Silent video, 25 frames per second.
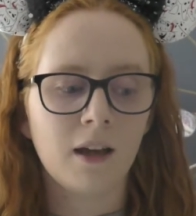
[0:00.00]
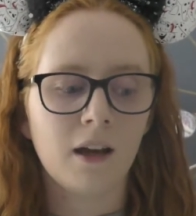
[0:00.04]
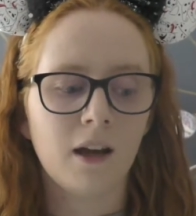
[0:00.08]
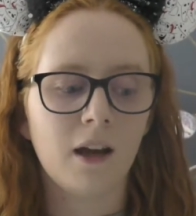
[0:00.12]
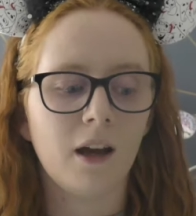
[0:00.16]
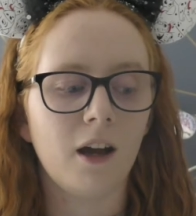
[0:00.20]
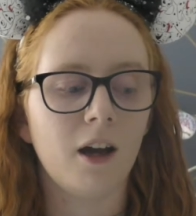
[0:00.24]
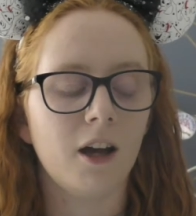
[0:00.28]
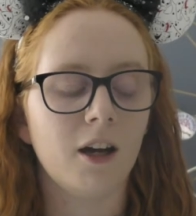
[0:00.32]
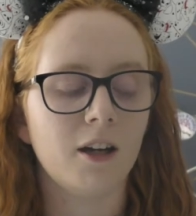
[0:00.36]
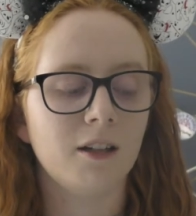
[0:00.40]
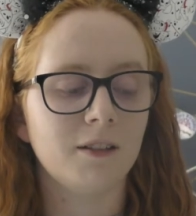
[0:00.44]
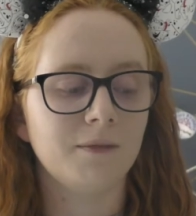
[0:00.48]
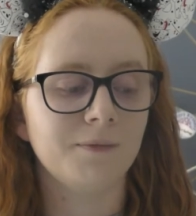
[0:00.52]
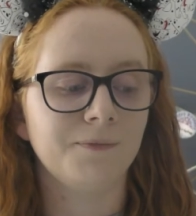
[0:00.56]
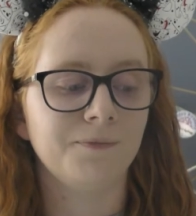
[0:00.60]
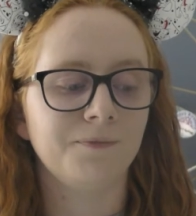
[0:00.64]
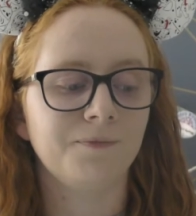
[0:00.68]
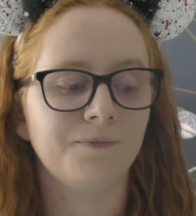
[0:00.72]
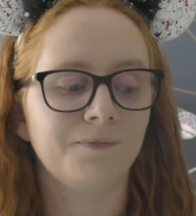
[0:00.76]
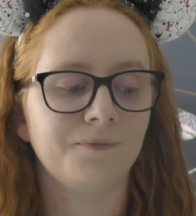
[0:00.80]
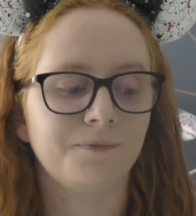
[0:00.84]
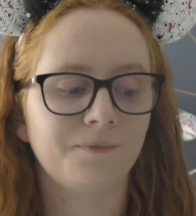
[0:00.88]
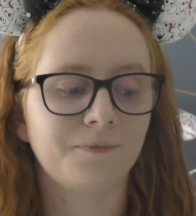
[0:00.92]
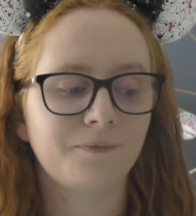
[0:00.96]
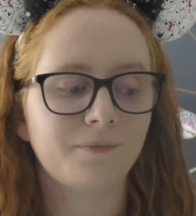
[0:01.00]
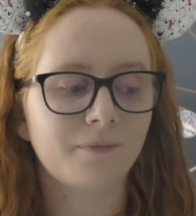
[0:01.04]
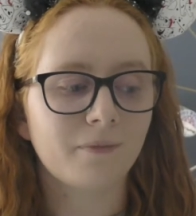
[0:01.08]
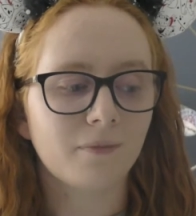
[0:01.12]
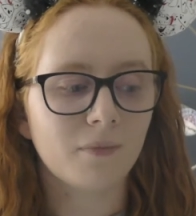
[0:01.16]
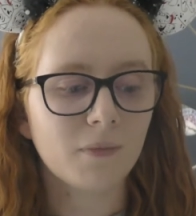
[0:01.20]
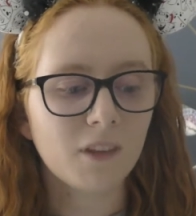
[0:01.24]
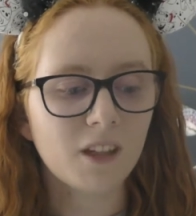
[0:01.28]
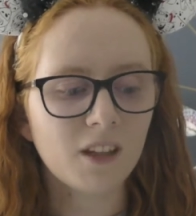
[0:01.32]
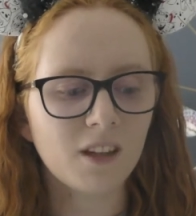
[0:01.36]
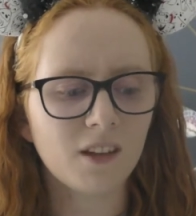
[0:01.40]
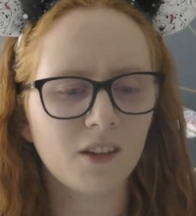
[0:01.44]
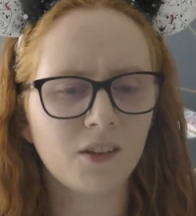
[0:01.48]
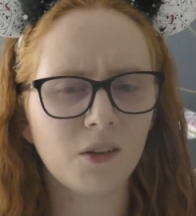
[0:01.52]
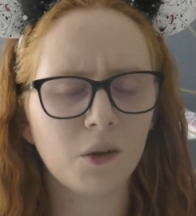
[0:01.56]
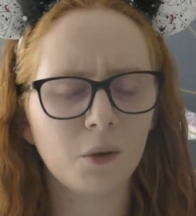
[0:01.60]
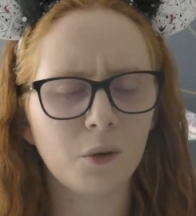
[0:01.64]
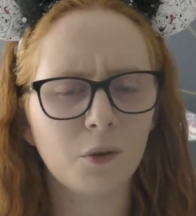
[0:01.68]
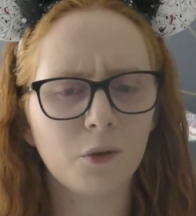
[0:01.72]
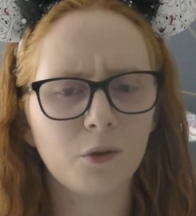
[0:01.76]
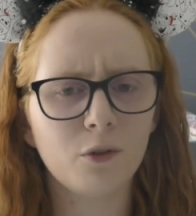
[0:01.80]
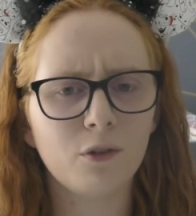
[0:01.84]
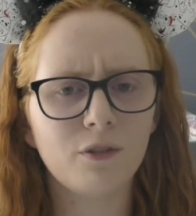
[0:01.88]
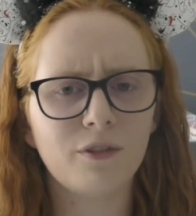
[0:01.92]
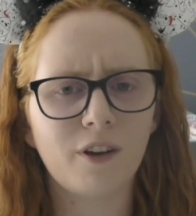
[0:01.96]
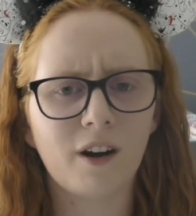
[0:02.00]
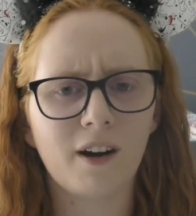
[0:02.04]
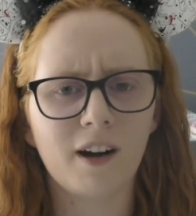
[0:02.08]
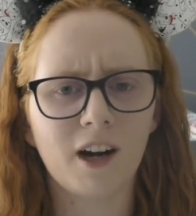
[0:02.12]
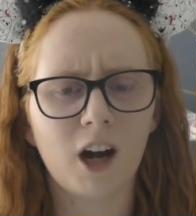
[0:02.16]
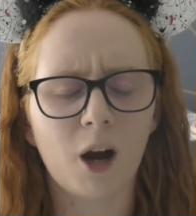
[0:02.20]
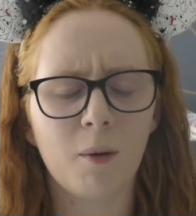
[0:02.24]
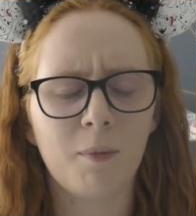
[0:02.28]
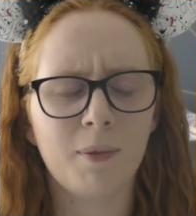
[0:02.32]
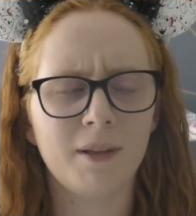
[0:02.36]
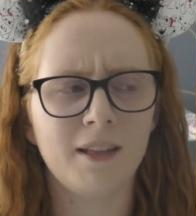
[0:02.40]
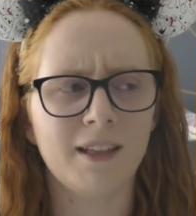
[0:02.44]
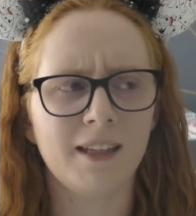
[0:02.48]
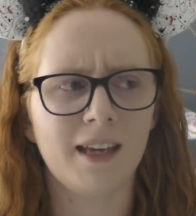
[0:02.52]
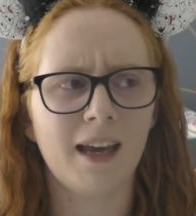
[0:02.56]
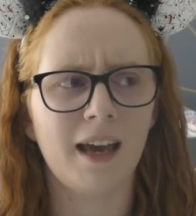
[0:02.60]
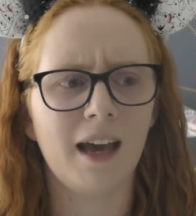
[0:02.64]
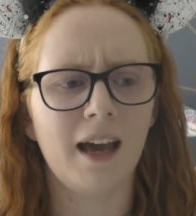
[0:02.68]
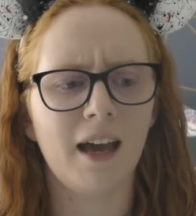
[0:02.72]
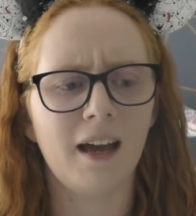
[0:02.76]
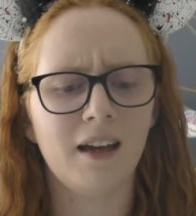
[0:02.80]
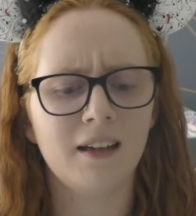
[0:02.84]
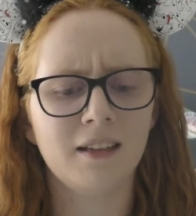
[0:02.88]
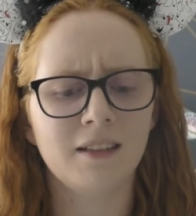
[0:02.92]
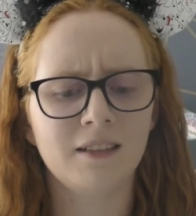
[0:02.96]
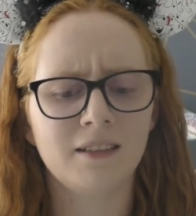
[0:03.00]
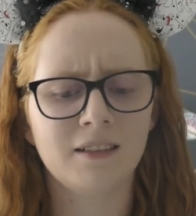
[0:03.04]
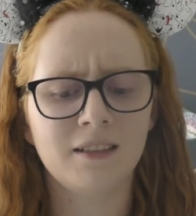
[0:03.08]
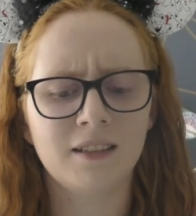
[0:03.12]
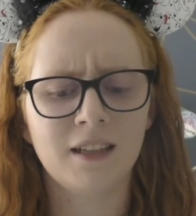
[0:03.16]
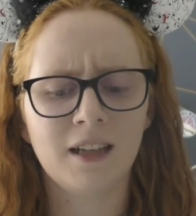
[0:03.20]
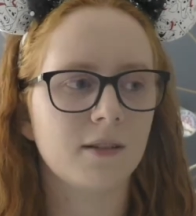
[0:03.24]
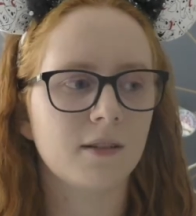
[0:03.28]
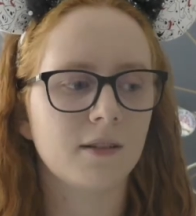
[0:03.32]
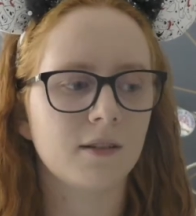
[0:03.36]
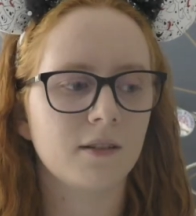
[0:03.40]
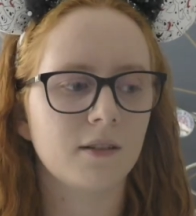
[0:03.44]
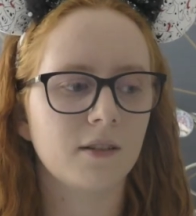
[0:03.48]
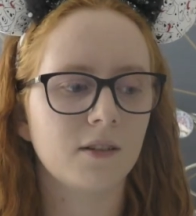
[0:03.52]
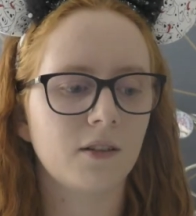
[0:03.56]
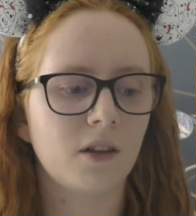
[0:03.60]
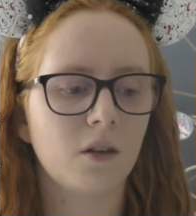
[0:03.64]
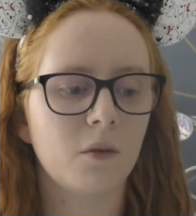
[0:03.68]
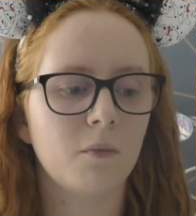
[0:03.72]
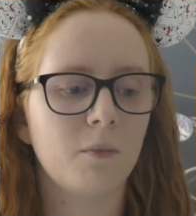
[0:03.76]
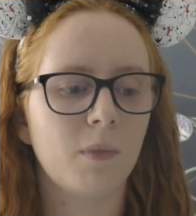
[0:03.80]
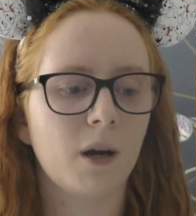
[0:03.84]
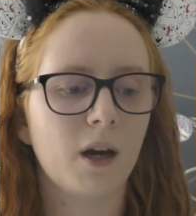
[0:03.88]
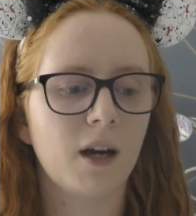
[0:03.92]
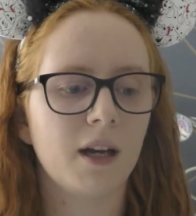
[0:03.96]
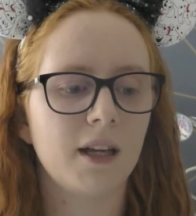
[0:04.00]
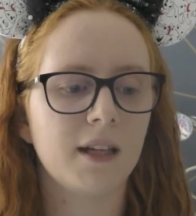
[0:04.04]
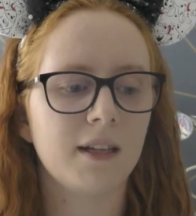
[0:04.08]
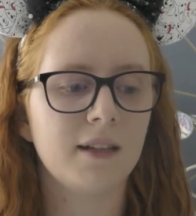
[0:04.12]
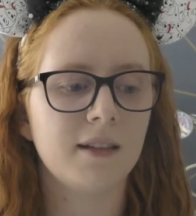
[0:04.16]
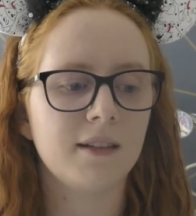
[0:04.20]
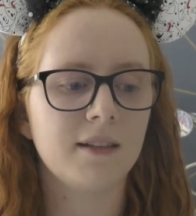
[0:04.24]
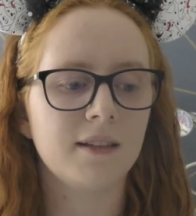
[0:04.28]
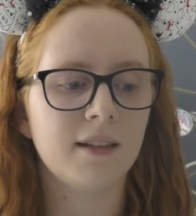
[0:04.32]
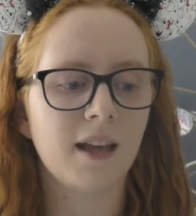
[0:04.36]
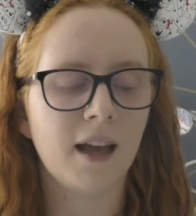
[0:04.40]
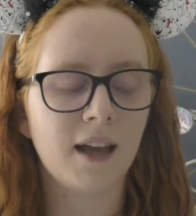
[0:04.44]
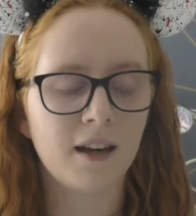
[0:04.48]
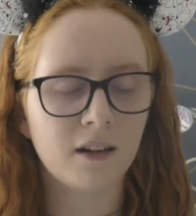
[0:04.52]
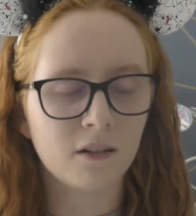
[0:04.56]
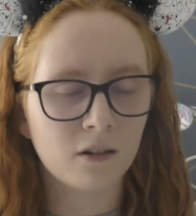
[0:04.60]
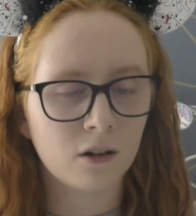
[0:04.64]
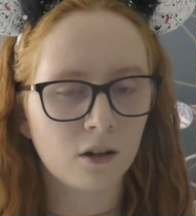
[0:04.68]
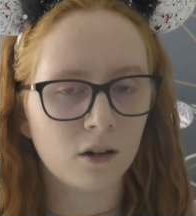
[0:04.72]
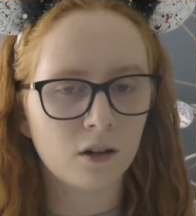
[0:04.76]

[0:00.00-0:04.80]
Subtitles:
So it was all very up in the air. So by 10